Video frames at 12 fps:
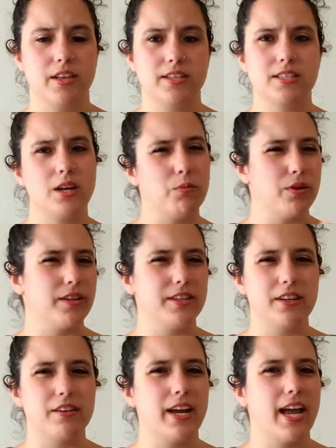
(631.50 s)
somewhere
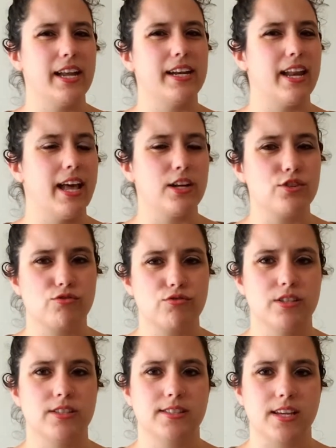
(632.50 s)
in there I had an
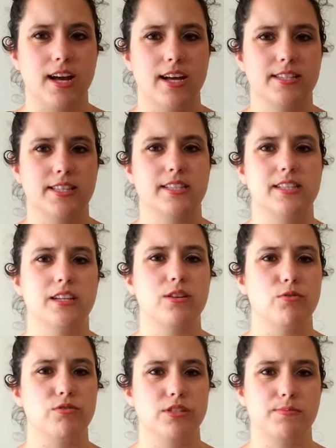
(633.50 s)
extra size that didn't
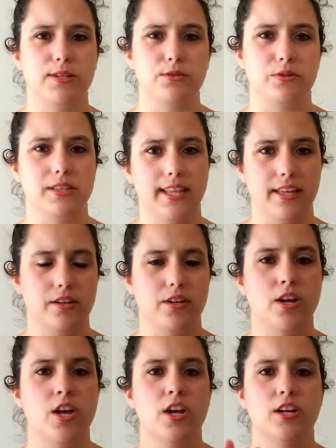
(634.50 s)
correspond to a
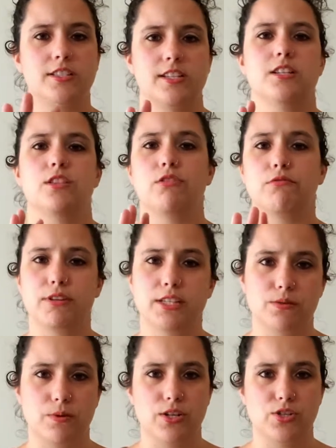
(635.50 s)
letter, because I did 3
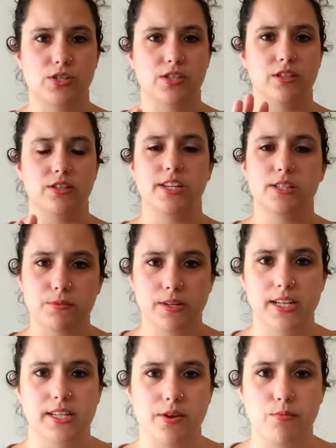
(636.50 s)
swatches and the last
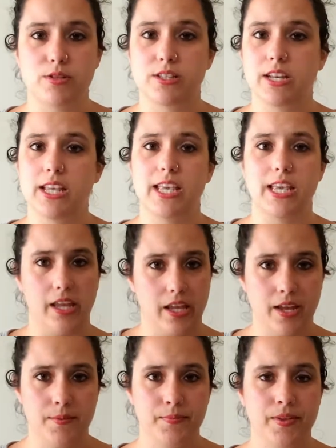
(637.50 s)
one I did was an
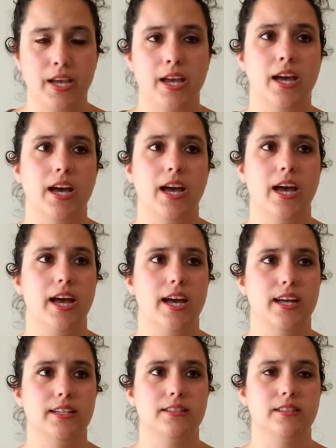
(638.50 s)
E.
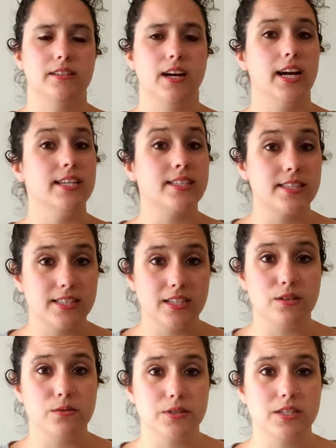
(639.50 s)
And I
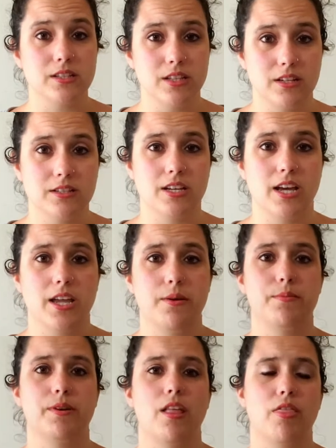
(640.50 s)
still was a little
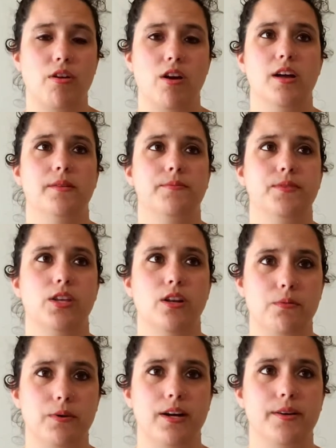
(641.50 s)
tight, but I thought, you
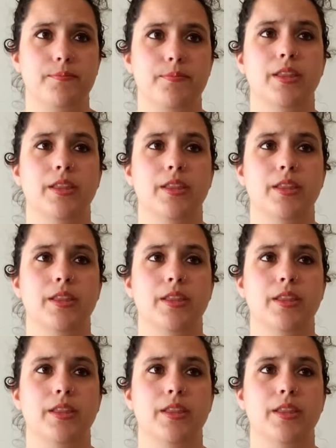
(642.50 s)
know what?